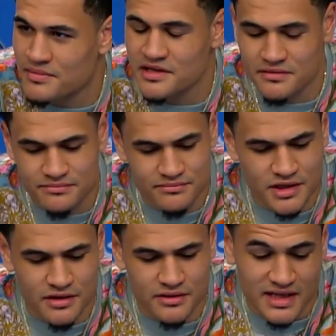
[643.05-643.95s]
beat him,
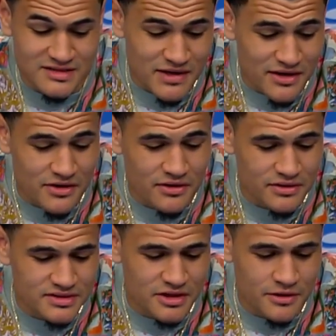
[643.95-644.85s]
you know, and that's my goal.
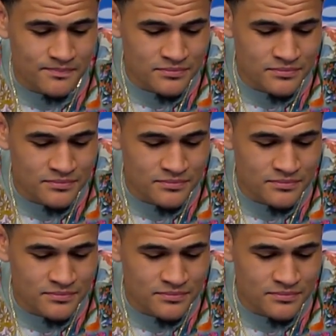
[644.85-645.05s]
So